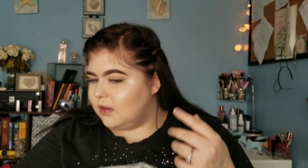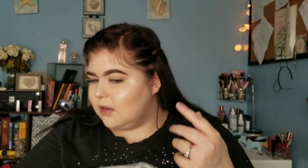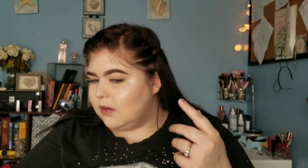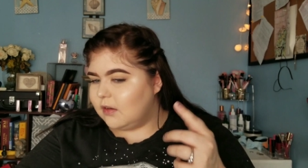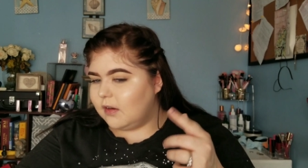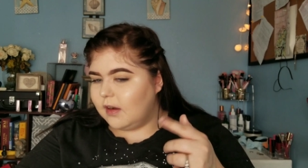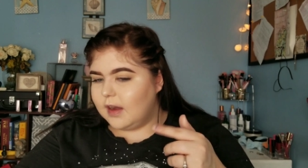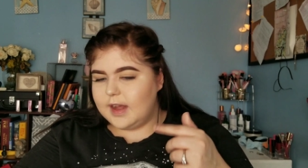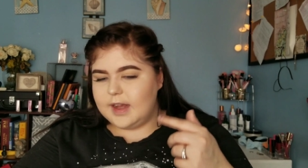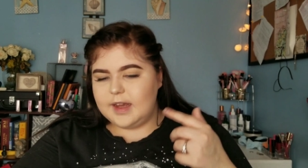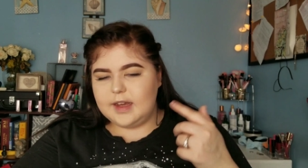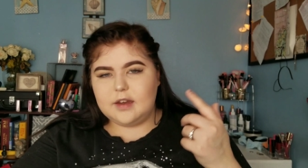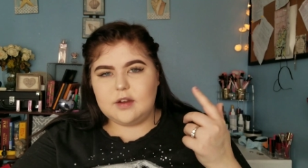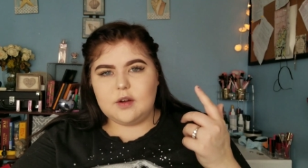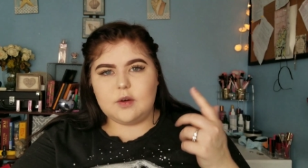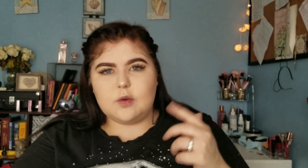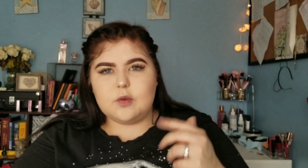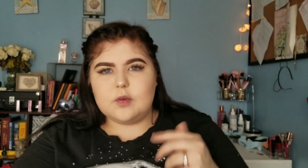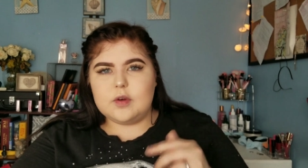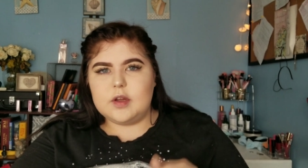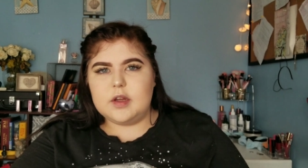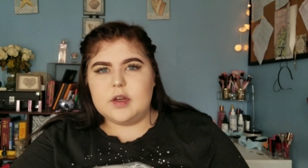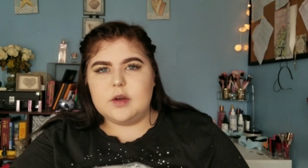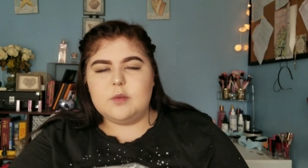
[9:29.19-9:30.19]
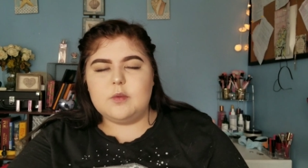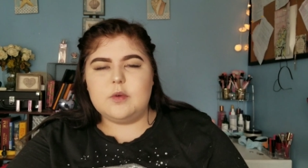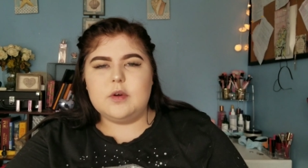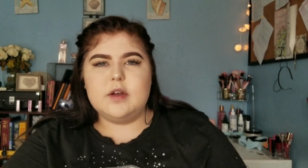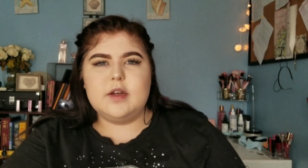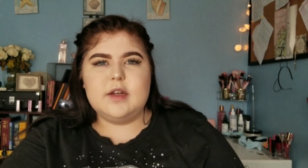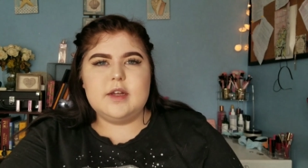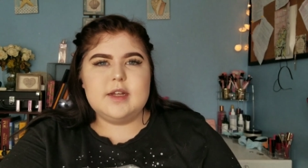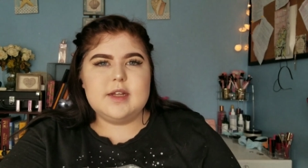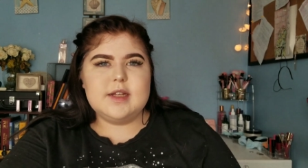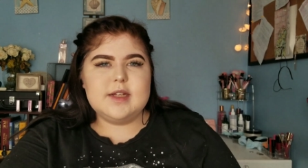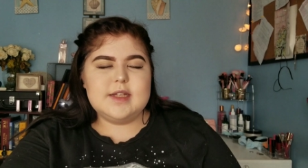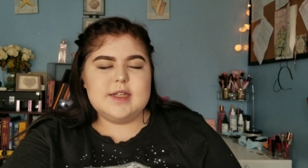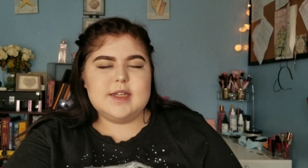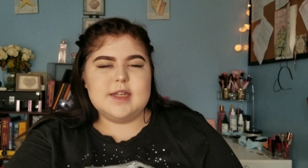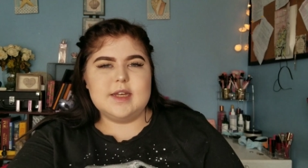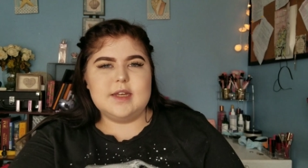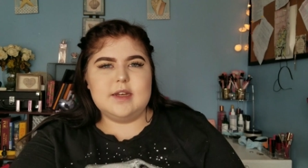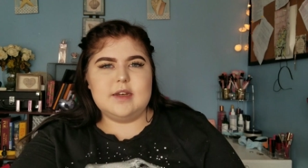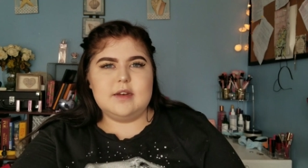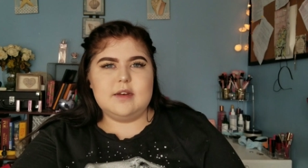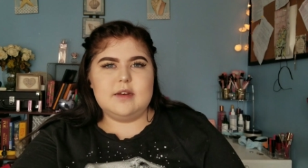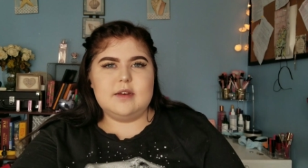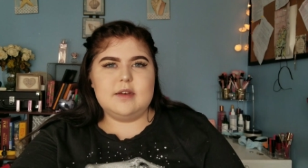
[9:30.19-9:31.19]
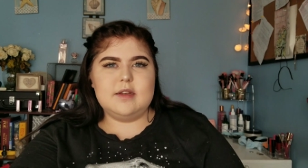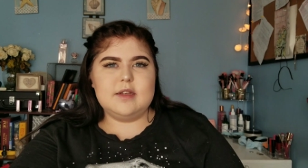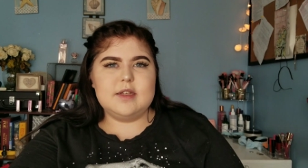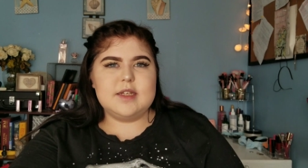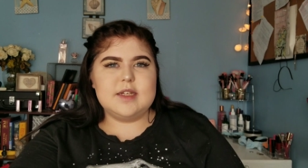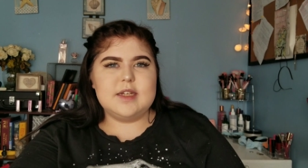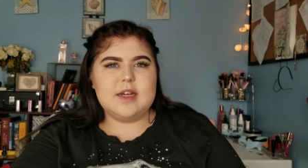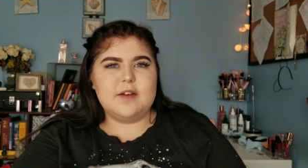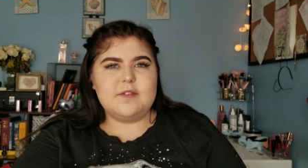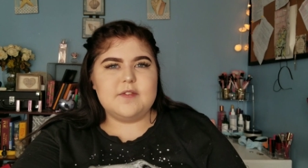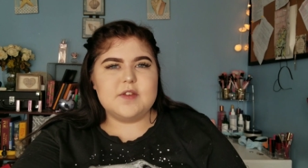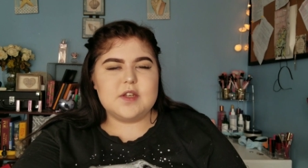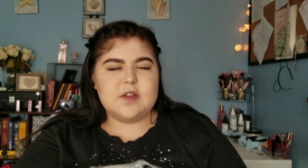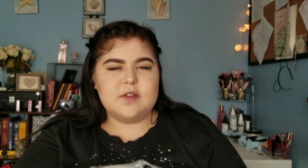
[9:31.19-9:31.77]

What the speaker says: light golden ones and stuff,